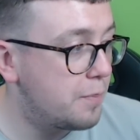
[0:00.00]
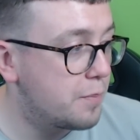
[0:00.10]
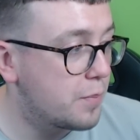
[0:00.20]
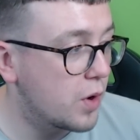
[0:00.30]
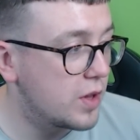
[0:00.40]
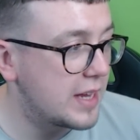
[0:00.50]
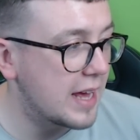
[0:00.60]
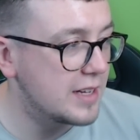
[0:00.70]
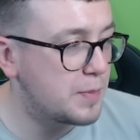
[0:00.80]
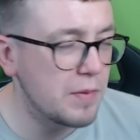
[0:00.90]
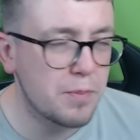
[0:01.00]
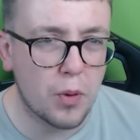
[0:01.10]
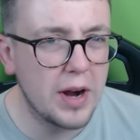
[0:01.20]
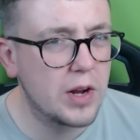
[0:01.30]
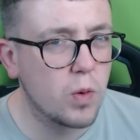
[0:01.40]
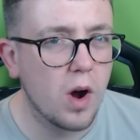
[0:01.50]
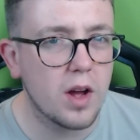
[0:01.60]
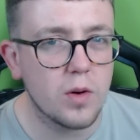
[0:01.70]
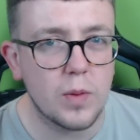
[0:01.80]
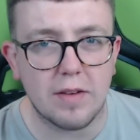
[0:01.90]
But yeah, it's been pretty
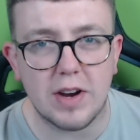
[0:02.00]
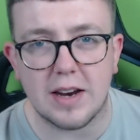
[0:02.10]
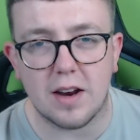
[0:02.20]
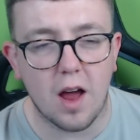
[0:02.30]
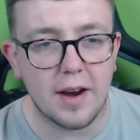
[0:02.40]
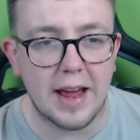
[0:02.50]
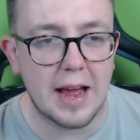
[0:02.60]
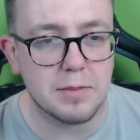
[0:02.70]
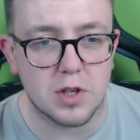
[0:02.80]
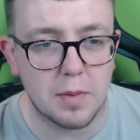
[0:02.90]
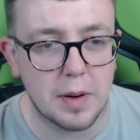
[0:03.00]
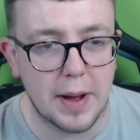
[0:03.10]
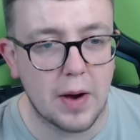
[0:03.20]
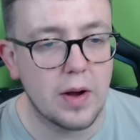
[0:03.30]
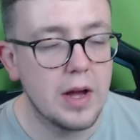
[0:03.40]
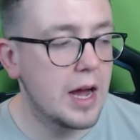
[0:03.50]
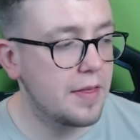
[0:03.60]
quiet. We haven't had a lot of names coming about.